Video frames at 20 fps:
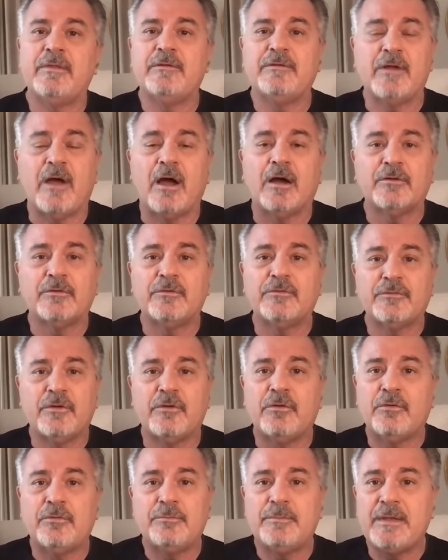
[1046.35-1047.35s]
The doctor
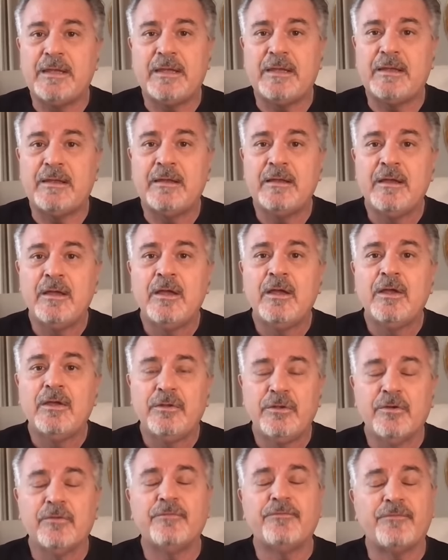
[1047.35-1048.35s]
told me,
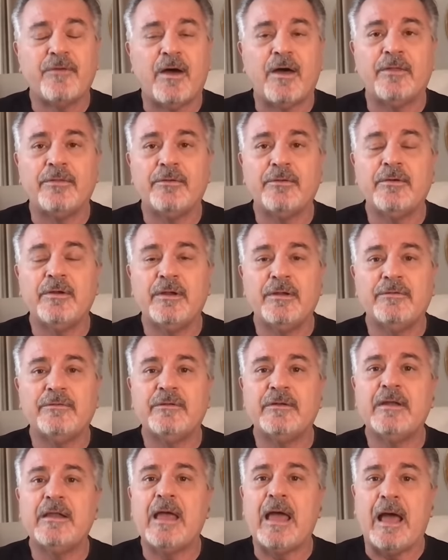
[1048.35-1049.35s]
your father
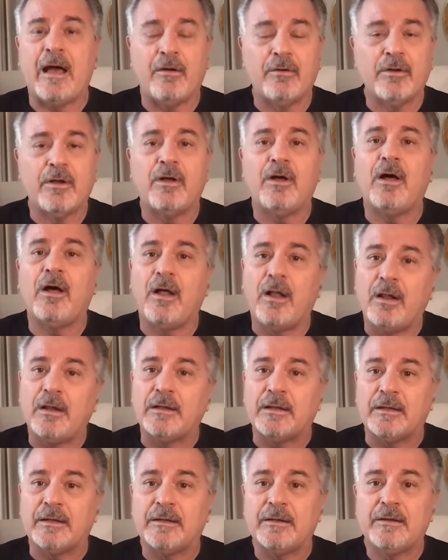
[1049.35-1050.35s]
is an
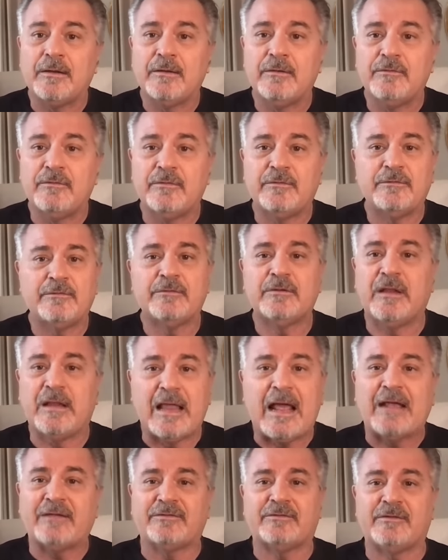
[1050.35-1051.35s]
alcoholic, just
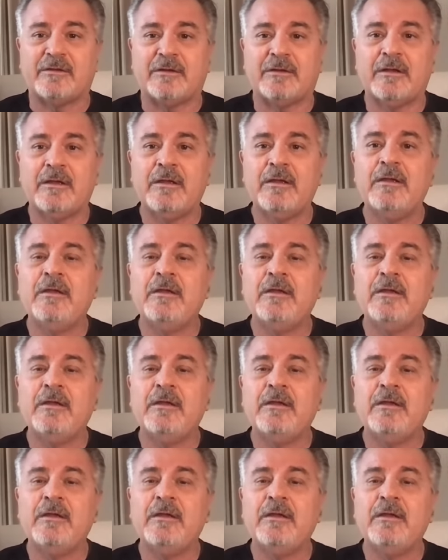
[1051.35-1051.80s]
classic.